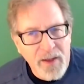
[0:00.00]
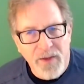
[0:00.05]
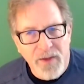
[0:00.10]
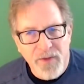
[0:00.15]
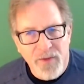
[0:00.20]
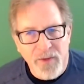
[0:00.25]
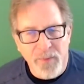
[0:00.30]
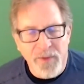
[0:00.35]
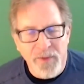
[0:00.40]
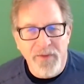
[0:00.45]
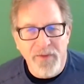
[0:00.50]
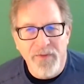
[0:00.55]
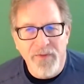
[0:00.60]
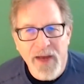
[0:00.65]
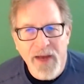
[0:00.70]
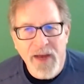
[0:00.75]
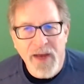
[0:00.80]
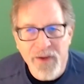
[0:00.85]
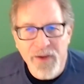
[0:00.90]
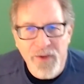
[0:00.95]
something of
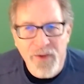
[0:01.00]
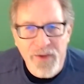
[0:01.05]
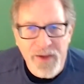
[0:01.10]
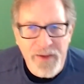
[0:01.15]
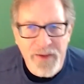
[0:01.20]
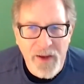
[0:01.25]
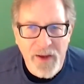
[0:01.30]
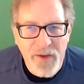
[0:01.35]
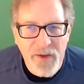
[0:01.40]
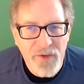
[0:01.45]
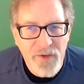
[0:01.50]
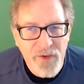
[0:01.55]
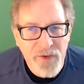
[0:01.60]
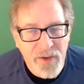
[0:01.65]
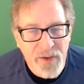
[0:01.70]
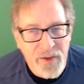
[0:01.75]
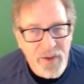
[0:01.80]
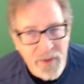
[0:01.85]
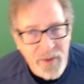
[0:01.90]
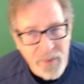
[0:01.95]
value that others
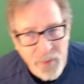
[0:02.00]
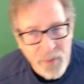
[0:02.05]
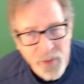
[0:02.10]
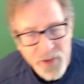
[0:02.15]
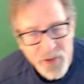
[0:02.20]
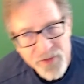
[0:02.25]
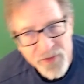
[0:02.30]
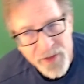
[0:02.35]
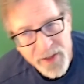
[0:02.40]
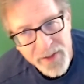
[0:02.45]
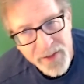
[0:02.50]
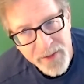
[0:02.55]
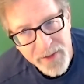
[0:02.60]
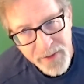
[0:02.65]
could appreciate.